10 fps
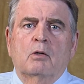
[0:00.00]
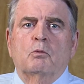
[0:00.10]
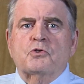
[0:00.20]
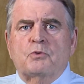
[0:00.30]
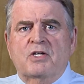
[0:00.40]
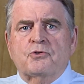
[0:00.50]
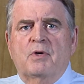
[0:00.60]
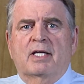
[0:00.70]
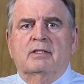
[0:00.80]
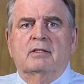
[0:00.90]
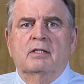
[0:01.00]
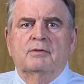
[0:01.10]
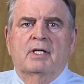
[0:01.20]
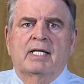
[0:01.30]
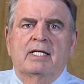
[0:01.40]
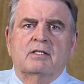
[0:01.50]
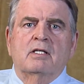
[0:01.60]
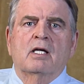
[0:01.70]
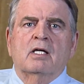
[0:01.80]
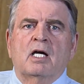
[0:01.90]
was resurrected, that he had
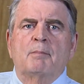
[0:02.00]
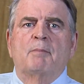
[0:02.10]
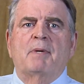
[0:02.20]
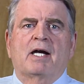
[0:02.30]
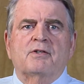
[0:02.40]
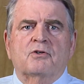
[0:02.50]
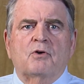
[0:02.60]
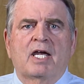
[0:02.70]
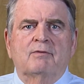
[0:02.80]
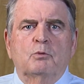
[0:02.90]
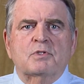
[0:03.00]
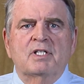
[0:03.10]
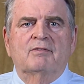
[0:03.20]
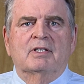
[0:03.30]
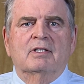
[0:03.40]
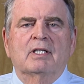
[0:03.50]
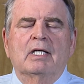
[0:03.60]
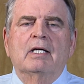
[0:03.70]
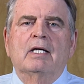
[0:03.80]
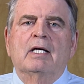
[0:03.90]
come up out of the grave and was living.
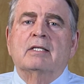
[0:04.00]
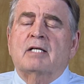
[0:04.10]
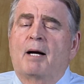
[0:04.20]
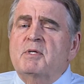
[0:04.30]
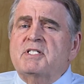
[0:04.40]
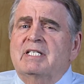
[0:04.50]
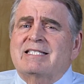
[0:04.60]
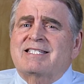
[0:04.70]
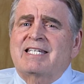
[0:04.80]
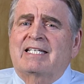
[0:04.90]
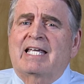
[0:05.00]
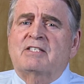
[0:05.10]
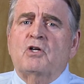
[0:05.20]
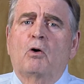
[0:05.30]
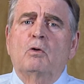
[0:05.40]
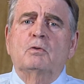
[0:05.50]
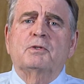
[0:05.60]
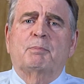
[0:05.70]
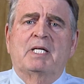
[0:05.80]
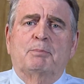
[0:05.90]
Thomas didn't see it and told
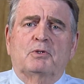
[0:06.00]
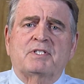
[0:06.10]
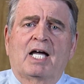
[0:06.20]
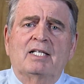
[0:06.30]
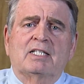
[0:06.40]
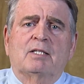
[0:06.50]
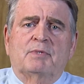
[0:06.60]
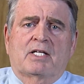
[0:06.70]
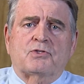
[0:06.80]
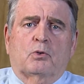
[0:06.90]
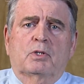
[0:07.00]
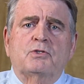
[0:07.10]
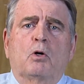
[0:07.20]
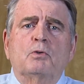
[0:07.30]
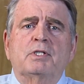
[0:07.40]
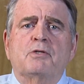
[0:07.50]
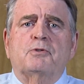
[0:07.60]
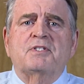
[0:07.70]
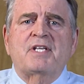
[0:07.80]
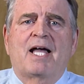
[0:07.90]
the people telling him that story, told the other
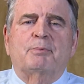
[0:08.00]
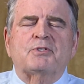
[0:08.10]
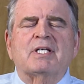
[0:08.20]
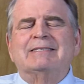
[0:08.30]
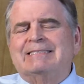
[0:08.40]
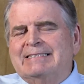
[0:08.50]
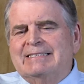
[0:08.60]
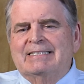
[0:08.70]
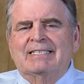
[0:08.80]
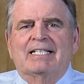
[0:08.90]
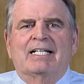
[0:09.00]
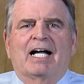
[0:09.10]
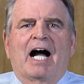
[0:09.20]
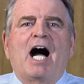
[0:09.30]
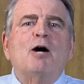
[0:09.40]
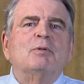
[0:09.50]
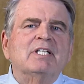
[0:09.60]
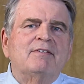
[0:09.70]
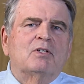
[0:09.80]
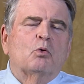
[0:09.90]
disciples, I'll
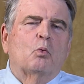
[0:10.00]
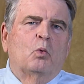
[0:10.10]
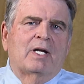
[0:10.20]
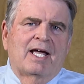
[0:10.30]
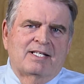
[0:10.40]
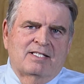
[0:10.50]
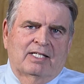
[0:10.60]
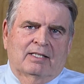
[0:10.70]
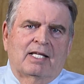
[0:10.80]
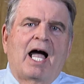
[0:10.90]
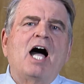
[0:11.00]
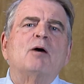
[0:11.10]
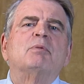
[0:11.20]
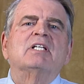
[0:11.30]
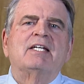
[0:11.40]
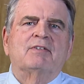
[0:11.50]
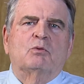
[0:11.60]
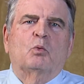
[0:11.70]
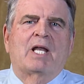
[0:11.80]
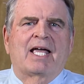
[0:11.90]
believe it when I see it. I'll believe it
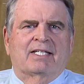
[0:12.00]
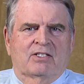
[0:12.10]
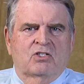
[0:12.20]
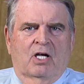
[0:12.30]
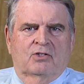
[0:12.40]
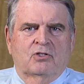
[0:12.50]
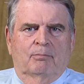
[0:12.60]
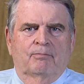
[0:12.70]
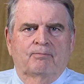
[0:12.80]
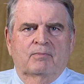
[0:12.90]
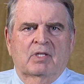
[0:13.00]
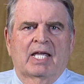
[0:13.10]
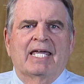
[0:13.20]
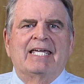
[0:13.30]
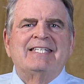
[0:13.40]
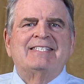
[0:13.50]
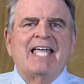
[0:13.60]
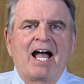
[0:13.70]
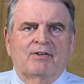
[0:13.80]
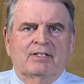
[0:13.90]
when I can touch him. He
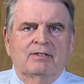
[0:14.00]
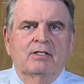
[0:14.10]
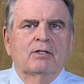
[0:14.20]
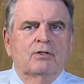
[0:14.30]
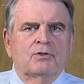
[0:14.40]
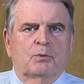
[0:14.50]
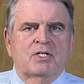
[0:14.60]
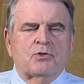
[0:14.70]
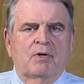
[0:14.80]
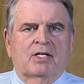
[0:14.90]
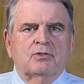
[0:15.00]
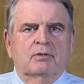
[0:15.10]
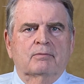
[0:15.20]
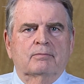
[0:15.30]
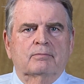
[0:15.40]
doubted the resurrection.